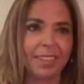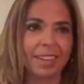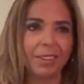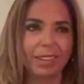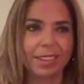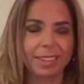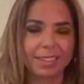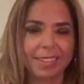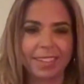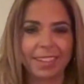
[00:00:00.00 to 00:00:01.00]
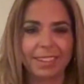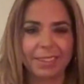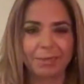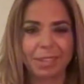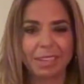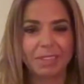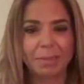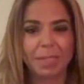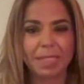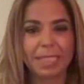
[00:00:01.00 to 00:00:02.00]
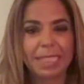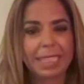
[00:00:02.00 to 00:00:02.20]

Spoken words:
They ordered us dinner and whatever, but